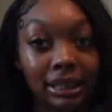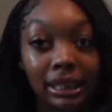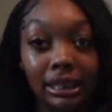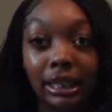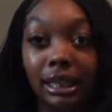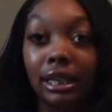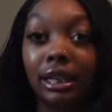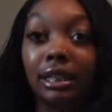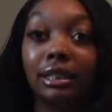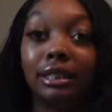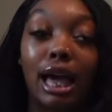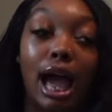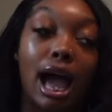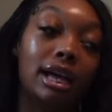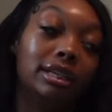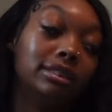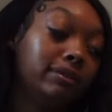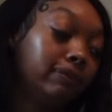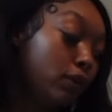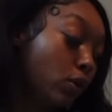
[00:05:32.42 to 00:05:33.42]
this is in a
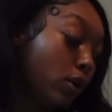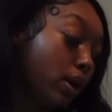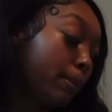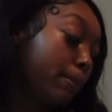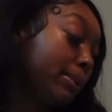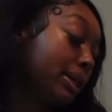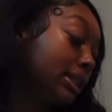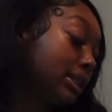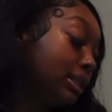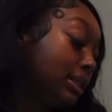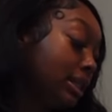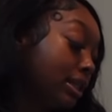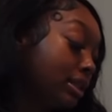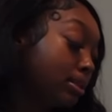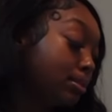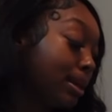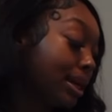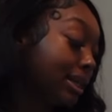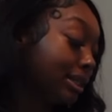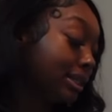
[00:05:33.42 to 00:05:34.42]
size 4 because
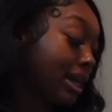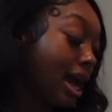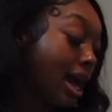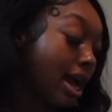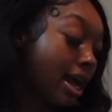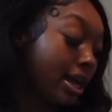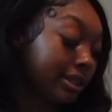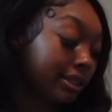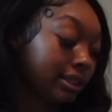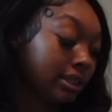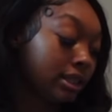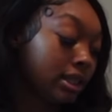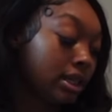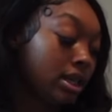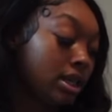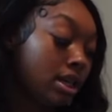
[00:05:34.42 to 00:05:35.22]
that's my size.